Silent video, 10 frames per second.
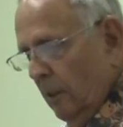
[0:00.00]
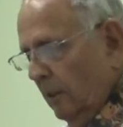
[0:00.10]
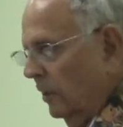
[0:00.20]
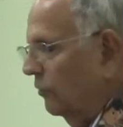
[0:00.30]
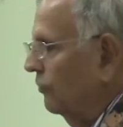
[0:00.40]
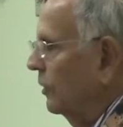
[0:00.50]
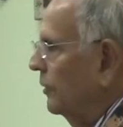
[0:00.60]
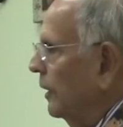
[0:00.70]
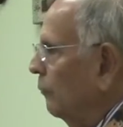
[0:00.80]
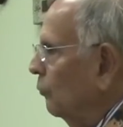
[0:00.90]
You see,
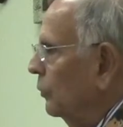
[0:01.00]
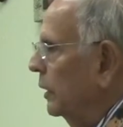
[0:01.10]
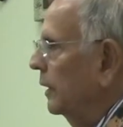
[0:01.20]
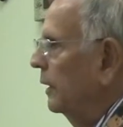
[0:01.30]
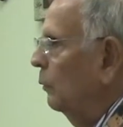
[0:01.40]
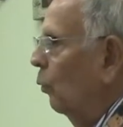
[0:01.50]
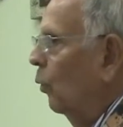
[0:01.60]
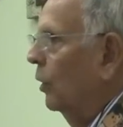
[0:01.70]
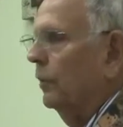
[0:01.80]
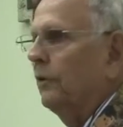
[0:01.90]
they really
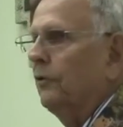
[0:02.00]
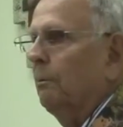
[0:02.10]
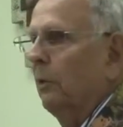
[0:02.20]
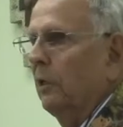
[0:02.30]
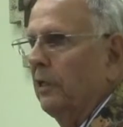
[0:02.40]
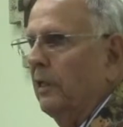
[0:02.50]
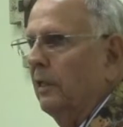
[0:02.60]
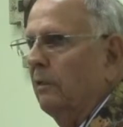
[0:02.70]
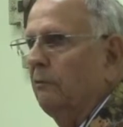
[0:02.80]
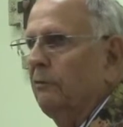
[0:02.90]
wanted to
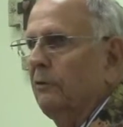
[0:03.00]
believe.